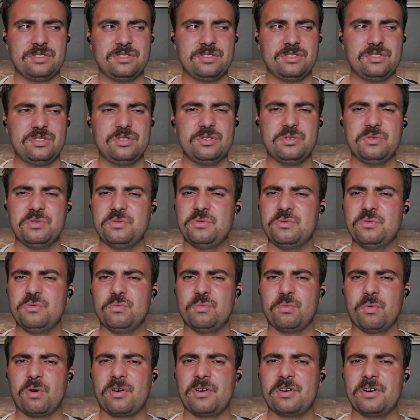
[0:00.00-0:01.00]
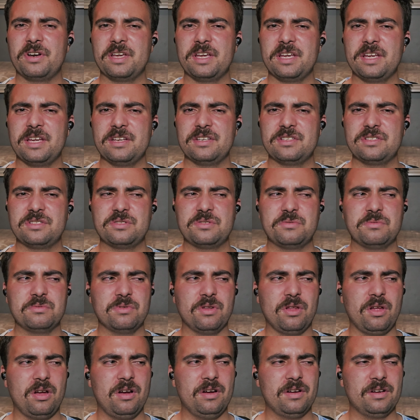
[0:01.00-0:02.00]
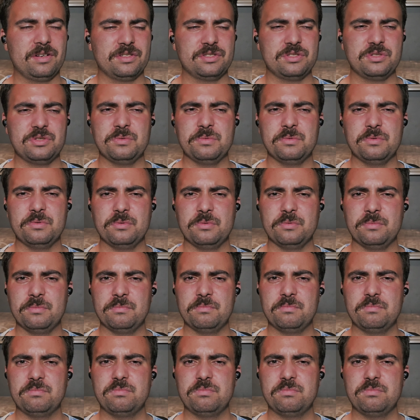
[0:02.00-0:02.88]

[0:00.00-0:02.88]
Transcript: too wordy, too long, too